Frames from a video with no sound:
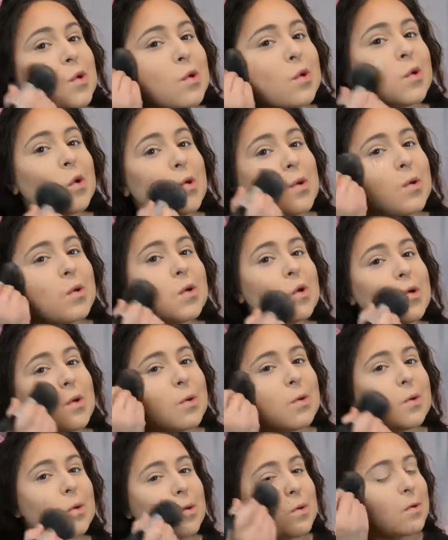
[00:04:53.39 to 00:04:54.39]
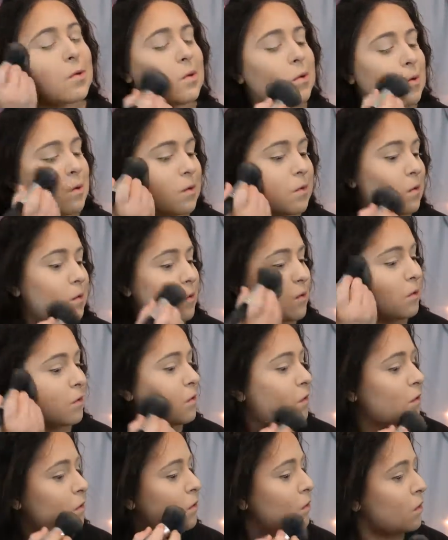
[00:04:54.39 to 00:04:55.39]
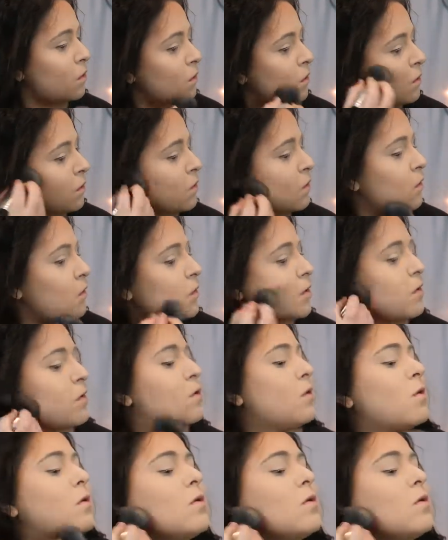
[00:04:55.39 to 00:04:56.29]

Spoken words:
(no one is talking)